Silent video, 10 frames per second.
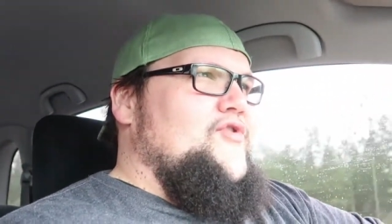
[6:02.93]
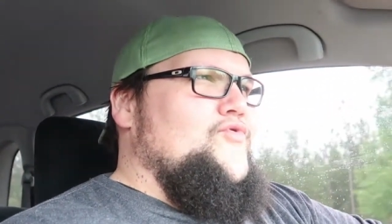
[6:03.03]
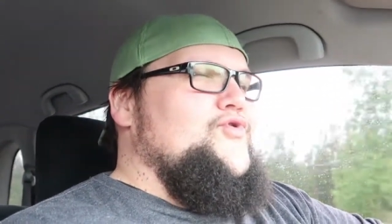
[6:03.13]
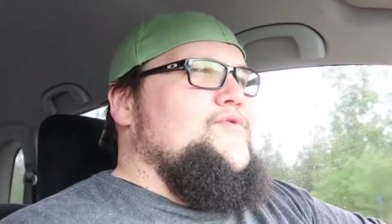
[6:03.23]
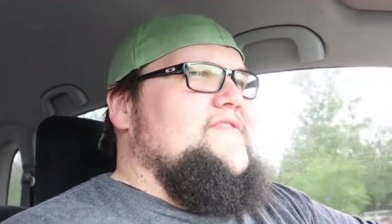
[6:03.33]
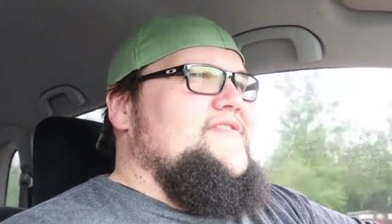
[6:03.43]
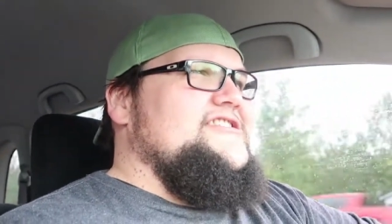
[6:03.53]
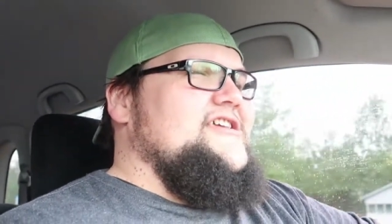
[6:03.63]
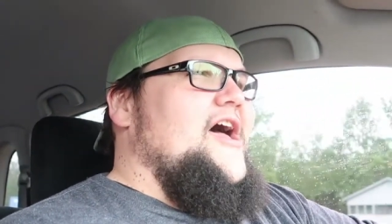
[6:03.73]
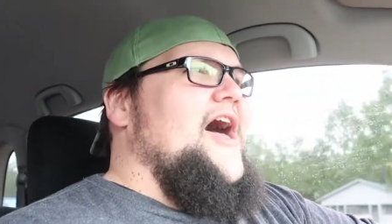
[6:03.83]
roots on the
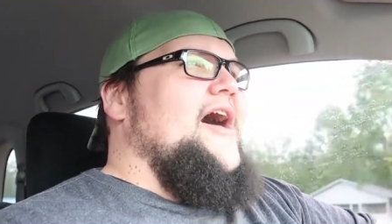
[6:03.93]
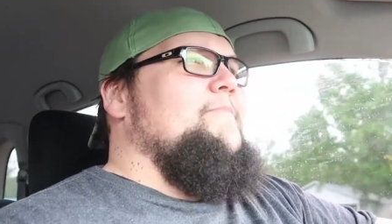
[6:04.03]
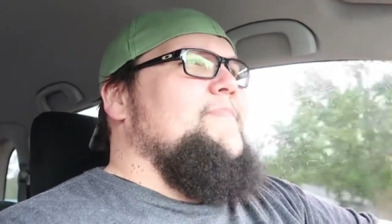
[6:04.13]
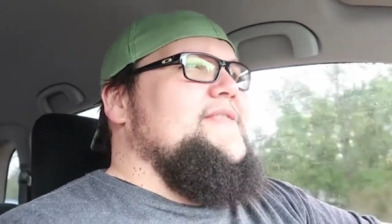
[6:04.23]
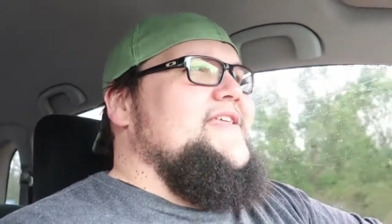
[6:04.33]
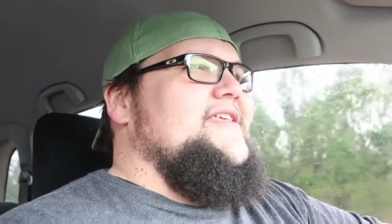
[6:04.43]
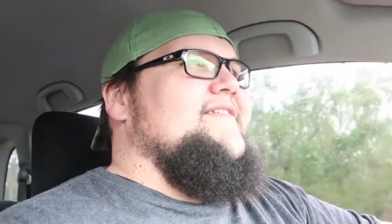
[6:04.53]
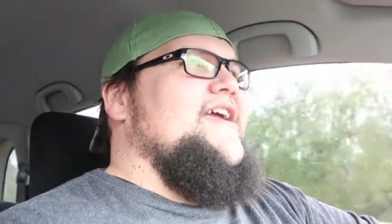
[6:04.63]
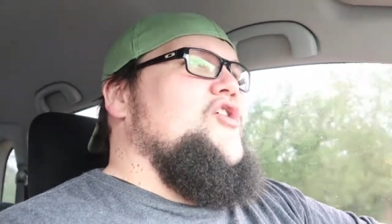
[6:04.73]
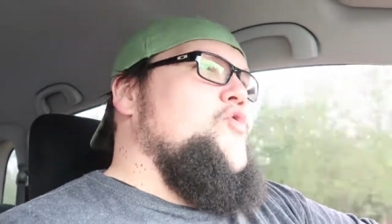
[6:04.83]
top, but then it's
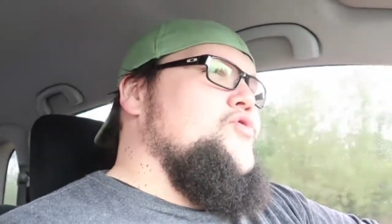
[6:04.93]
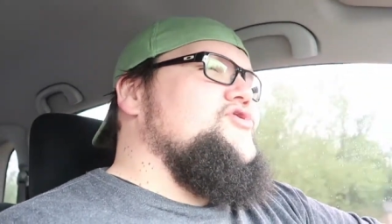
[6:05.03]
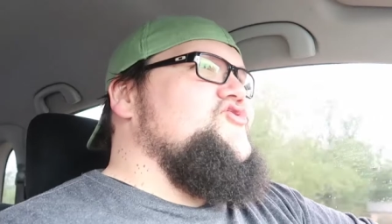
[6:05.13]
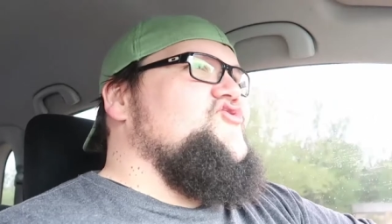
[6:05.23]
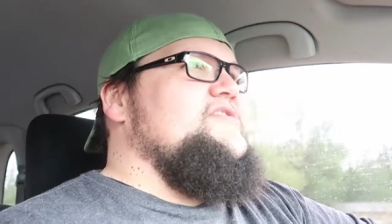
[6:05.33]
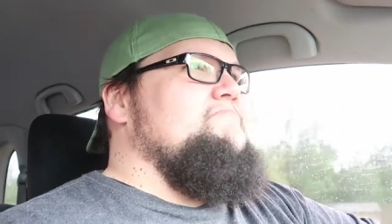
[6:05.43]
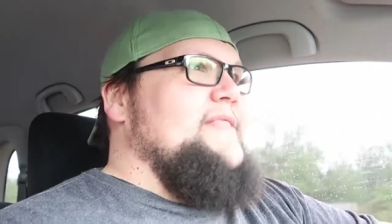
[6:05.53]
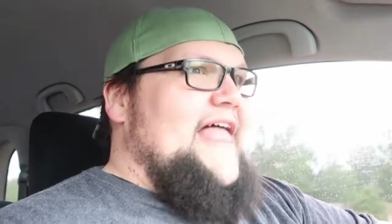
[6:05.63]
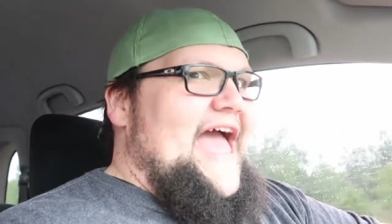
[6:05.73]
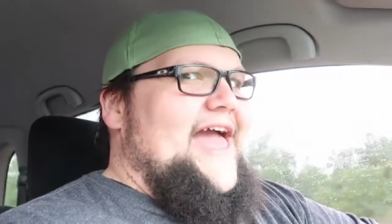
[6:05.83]
like orange and
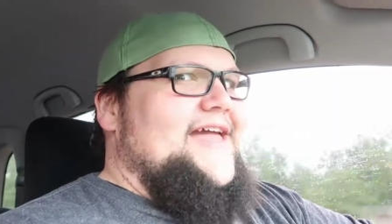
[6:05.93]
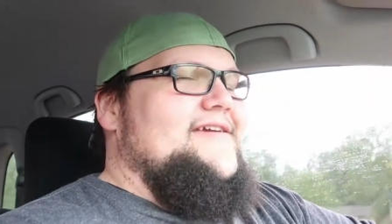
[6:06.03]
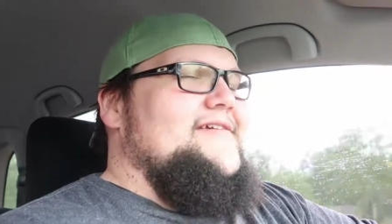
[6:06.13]
black